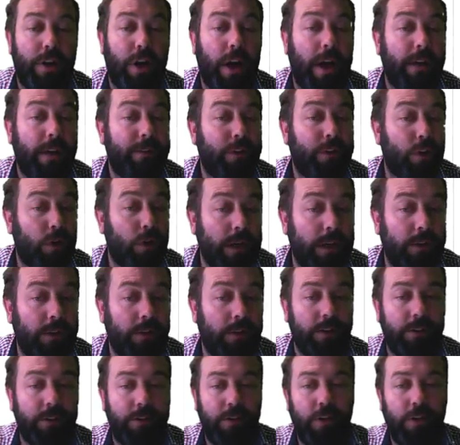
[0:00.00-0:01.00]
have an
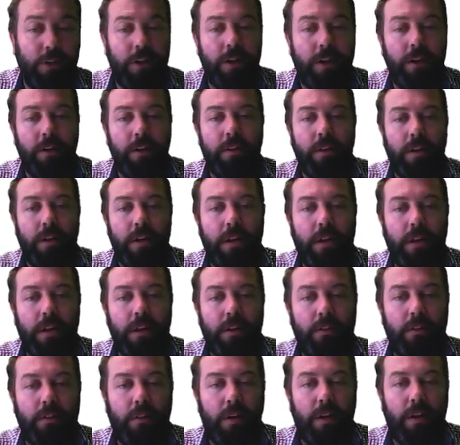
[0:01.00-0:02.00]
Eulerian circuit,
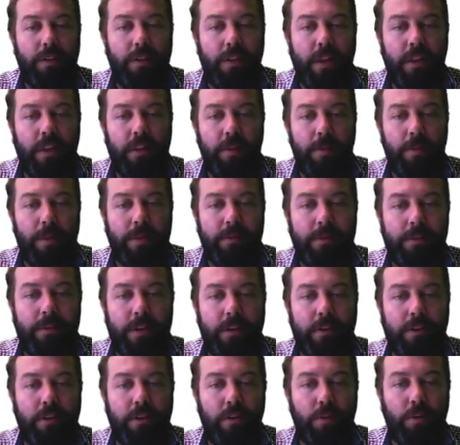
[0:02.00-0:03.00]
right, then the best
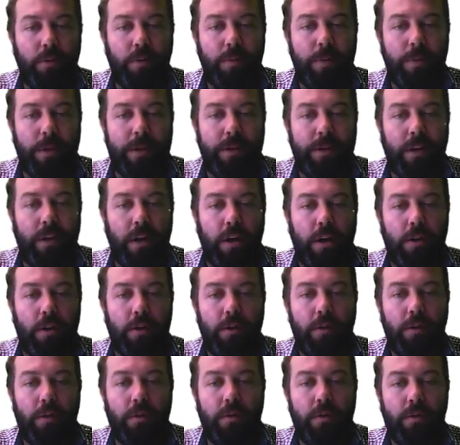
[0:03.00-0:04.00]
thing to do would be to
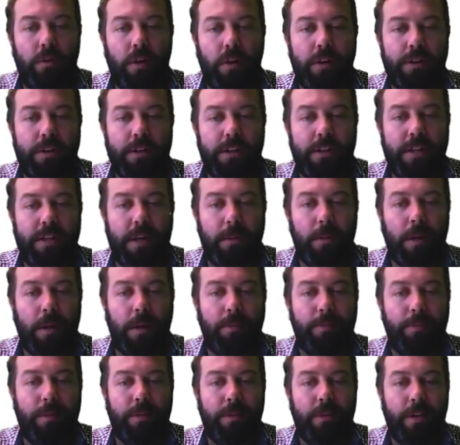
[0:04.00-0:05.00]
go, right, to double
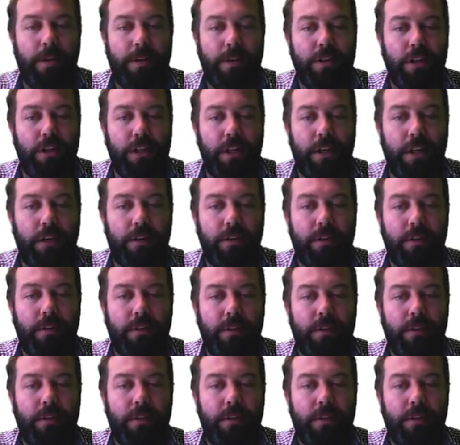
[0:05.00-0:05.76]
up this edge here,